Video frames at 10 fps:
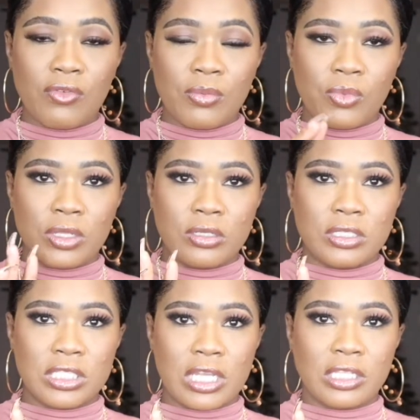them would
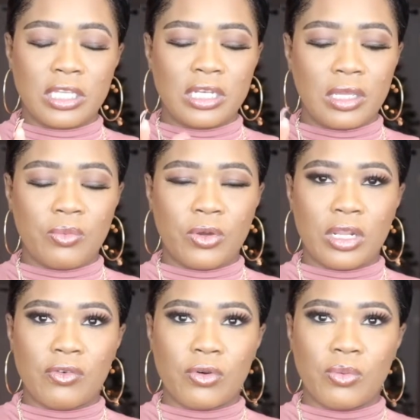stay lit and 1
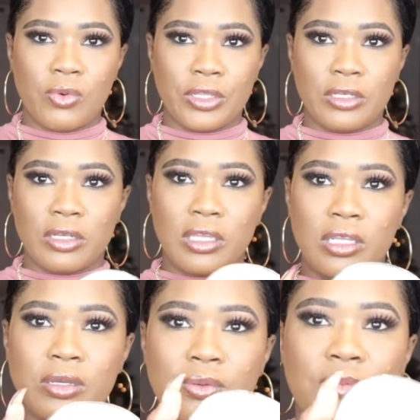of them wouldn't, and
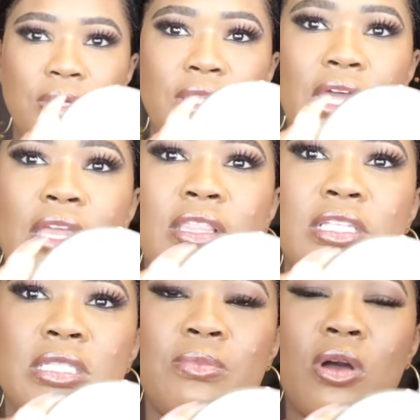it would be like
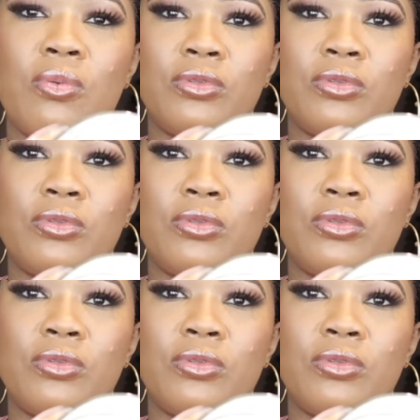this small,